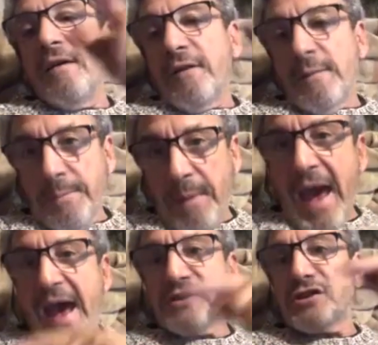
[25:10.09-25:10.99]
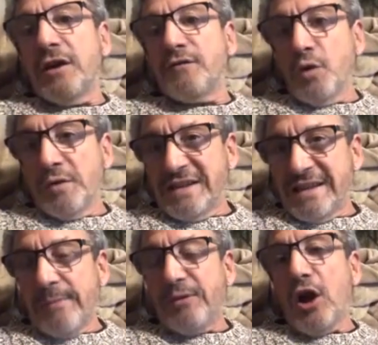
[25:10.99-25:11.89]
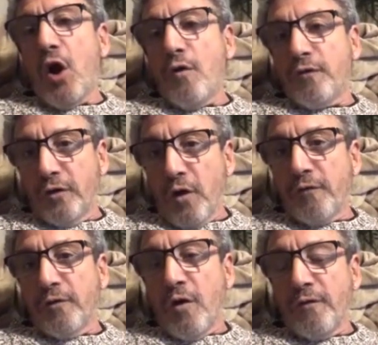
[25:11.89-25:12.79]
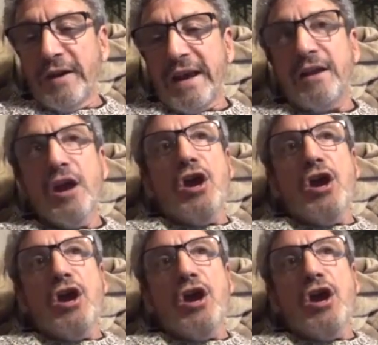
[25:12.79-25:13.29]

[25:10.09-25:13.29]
from the past of doing the same thing over and over and over again.